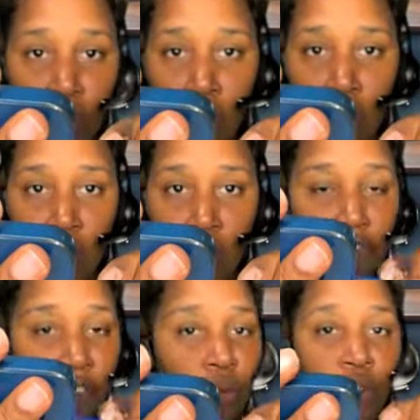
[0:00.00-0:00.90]
the
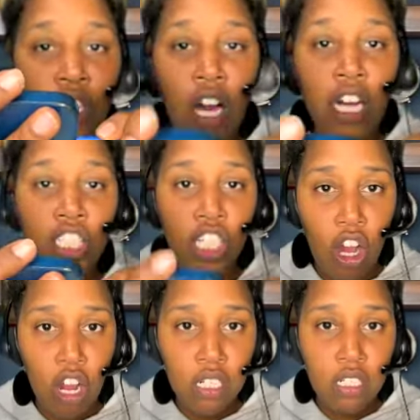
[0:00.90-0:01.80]
phone will not
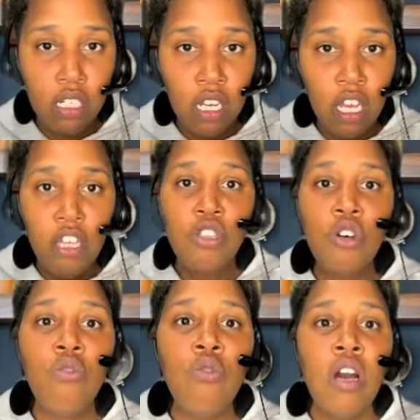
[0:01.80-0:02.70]
charge.
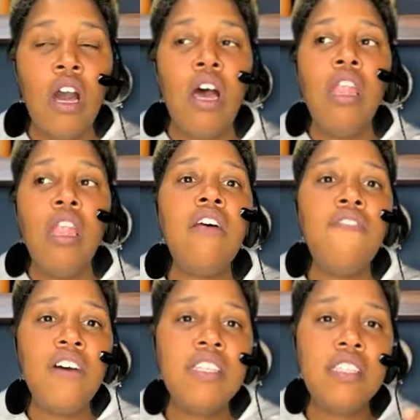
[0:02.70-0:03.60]
So, a lot of
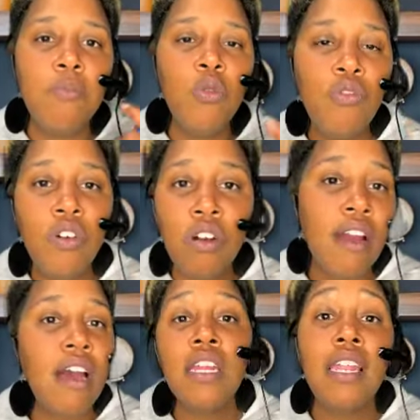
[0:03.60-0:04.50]
us are moving
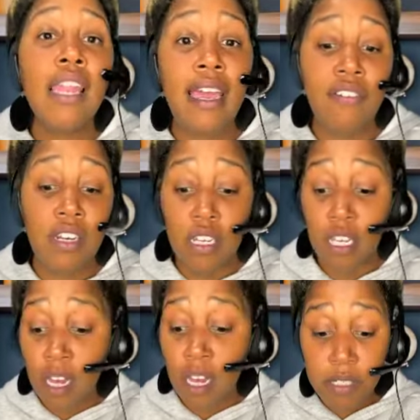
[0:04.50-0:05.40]
around in life. And
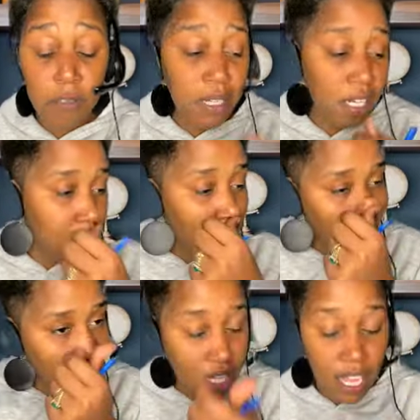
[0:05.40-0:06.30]
I'm just being
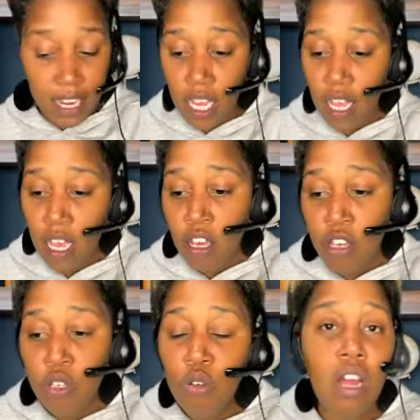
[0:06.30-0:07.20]
honest. Like,
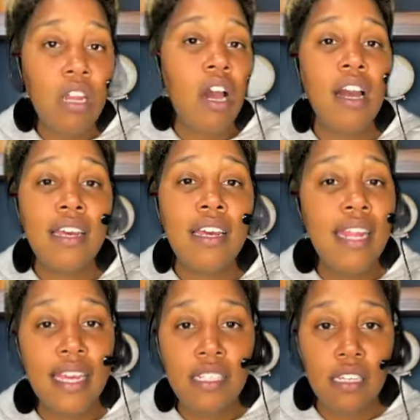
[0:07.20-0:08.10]
you are not
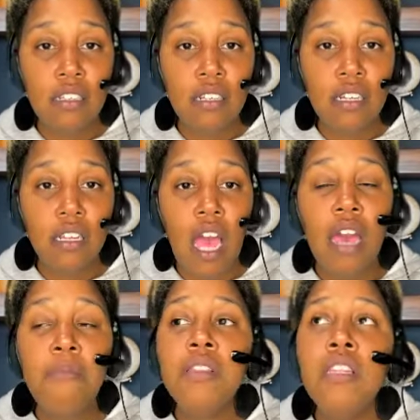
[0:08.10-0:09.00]
connected. I
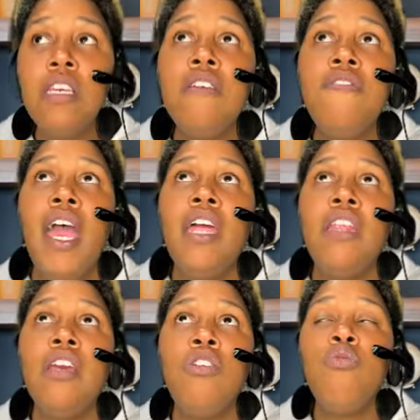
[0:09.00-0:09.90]
believe that
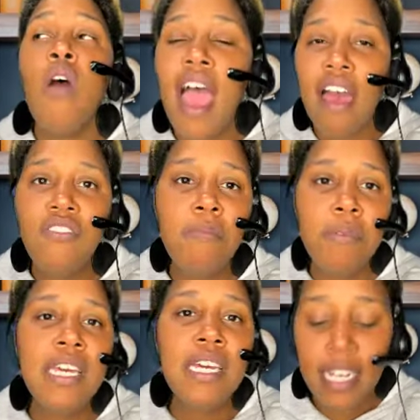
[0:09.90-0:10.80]
you have to be
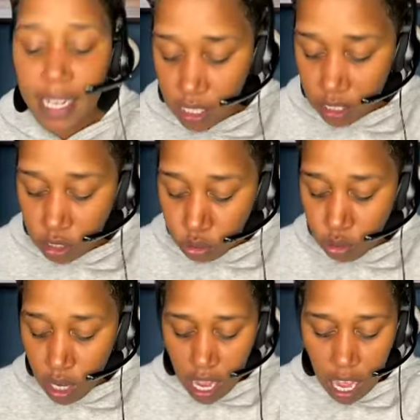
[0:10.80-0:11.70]
connected to
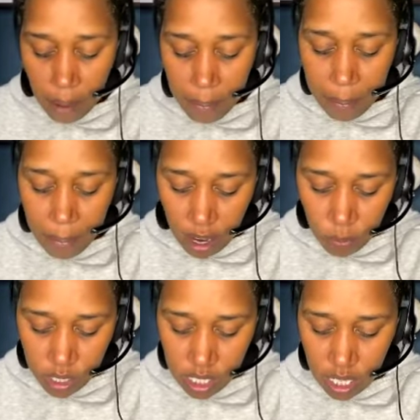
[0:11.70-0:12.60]
how my mom would
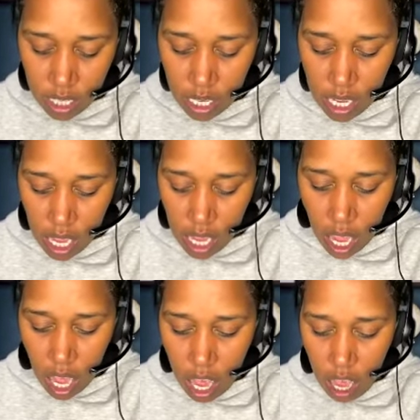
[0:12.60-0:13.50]
say,
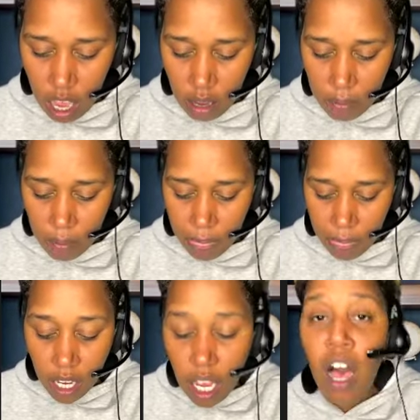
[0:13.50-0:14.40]
the
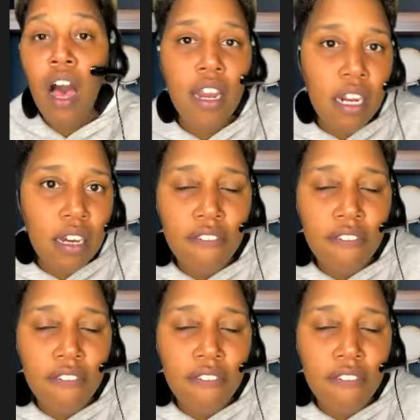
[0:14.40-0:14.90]
God of